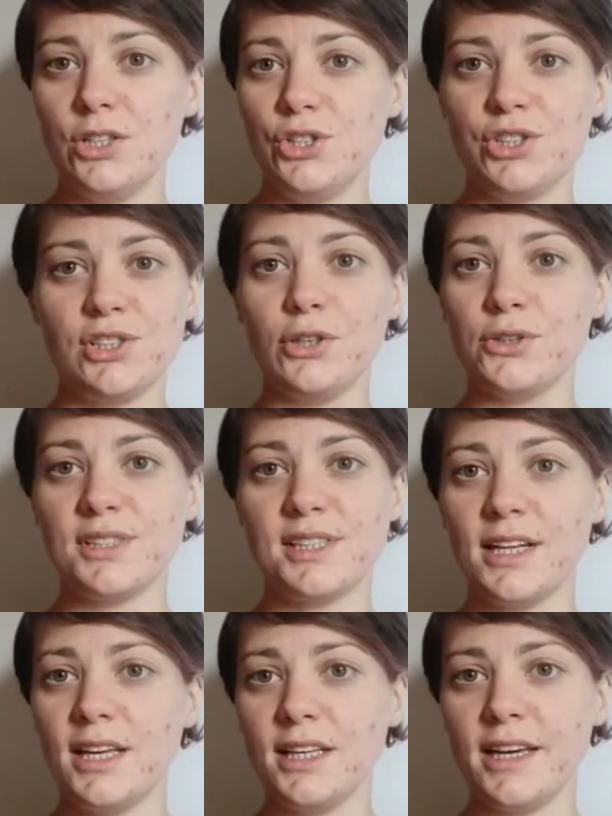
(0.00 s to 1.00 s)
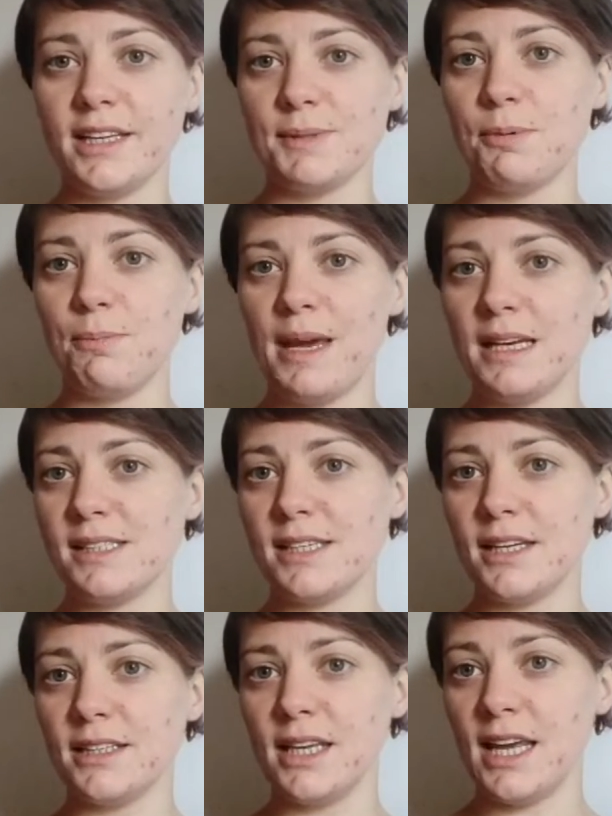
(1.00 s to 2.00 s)
Just looks silly, like it's been pasted
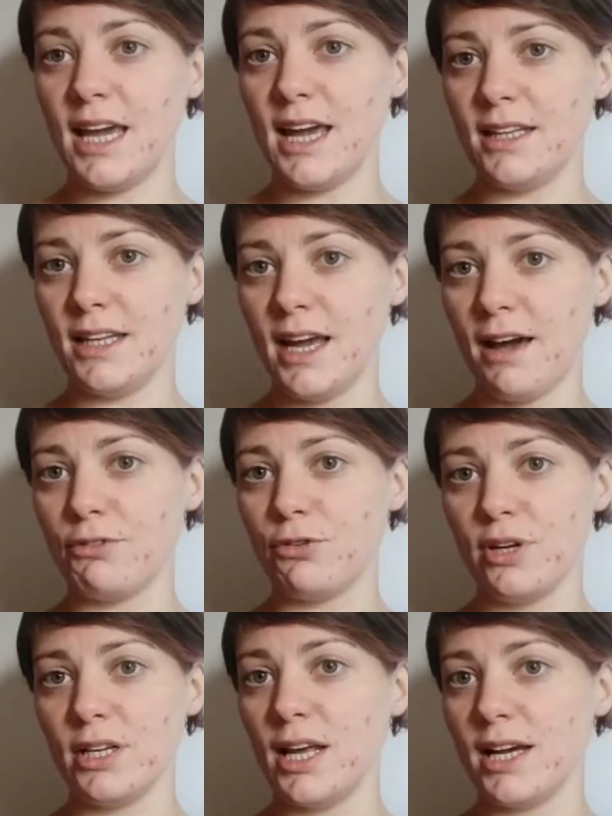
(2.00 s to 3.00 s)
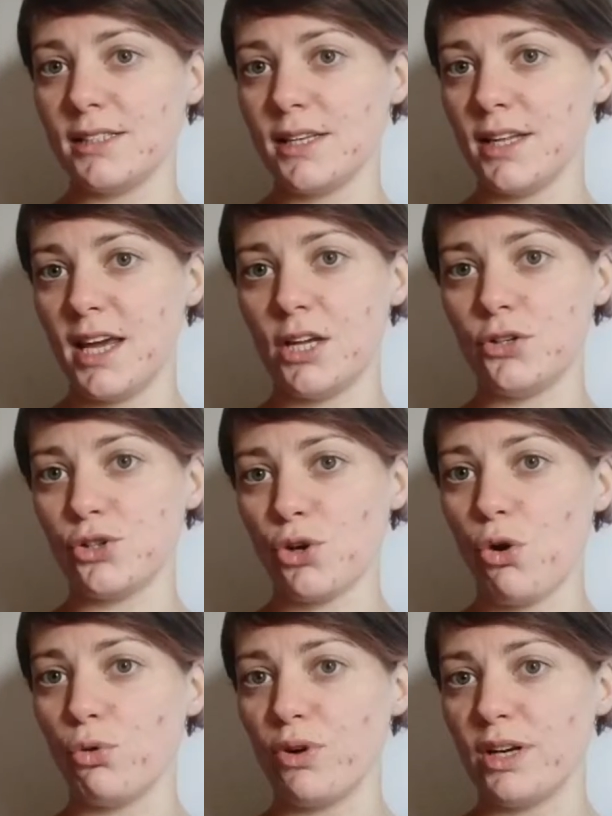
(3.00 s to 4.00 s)
in late and they haven't realised that the header's
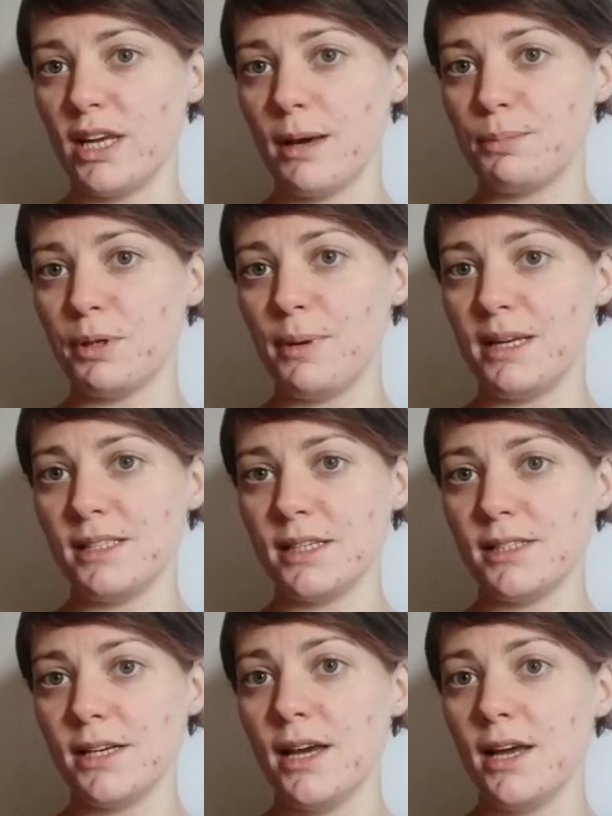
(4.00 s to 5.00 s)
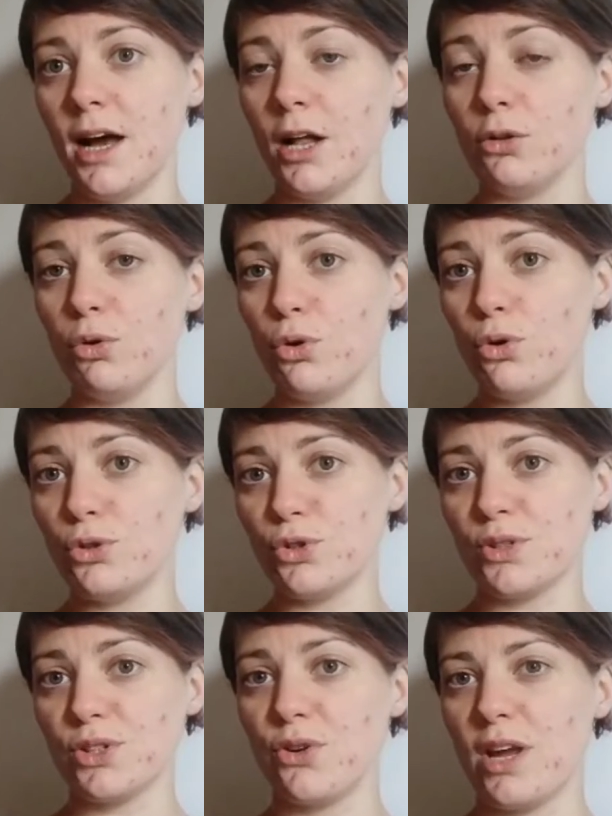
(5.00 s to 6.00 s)
already implemented a logo, so
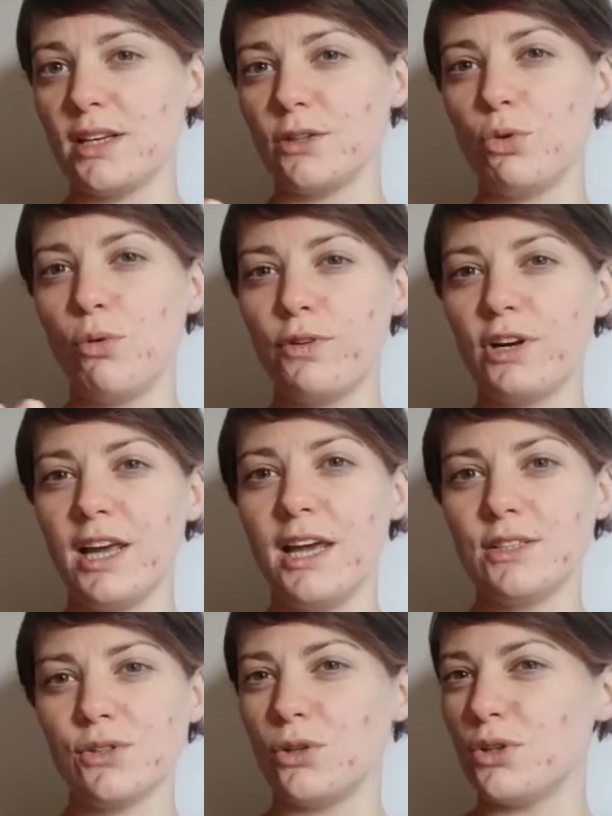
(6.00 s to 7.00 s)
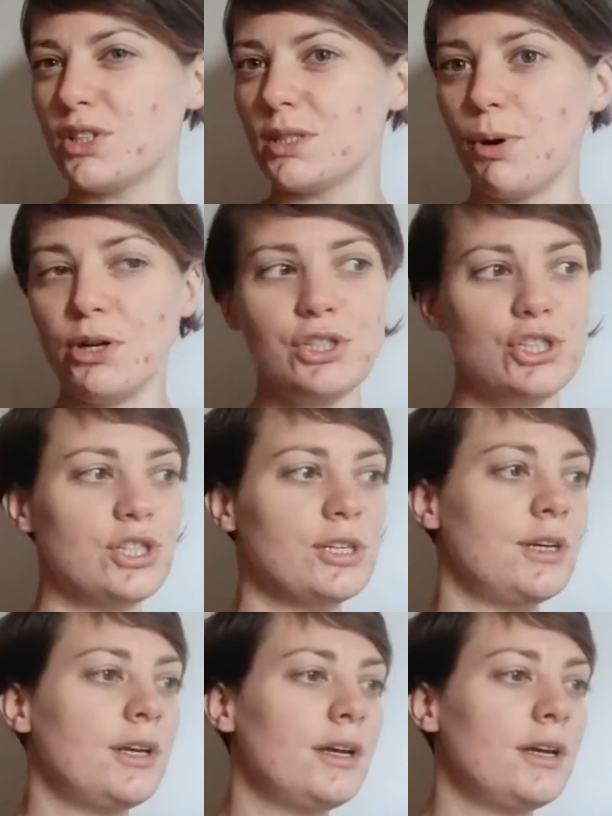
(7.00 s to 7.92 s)
it's created an overlay, so it looks smudged.